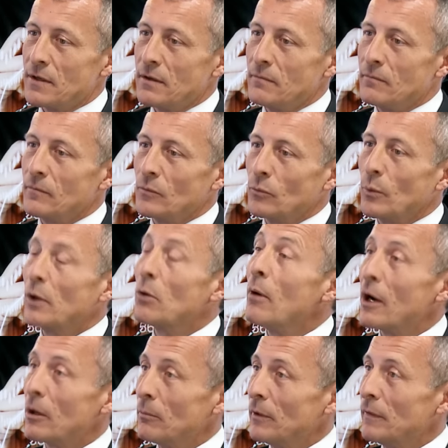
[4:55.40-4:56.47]
say,
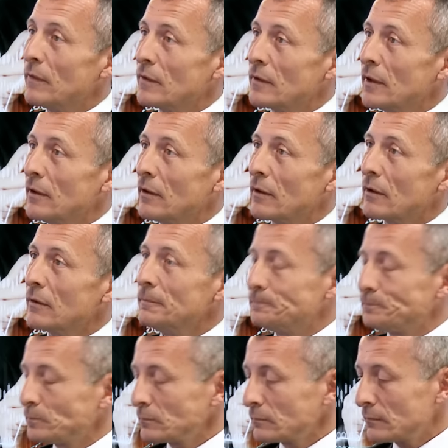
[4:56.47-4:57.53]
requirements that are
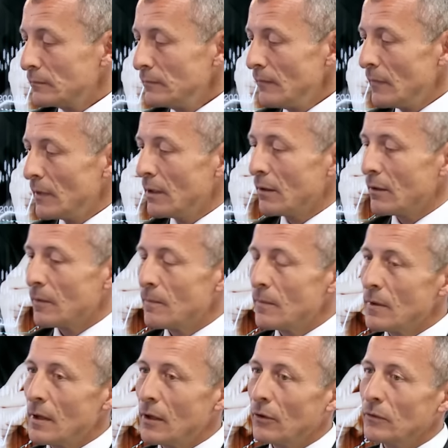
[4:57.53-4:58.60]

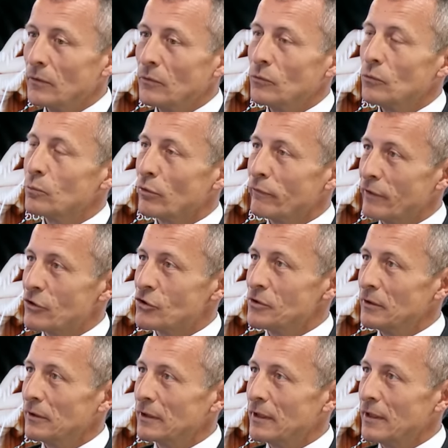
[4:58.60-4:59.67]
a lot to
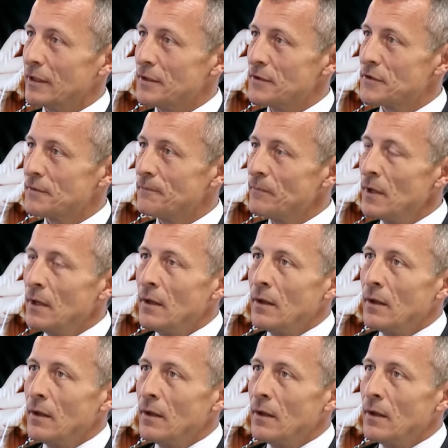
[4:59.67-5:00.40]
professional clients.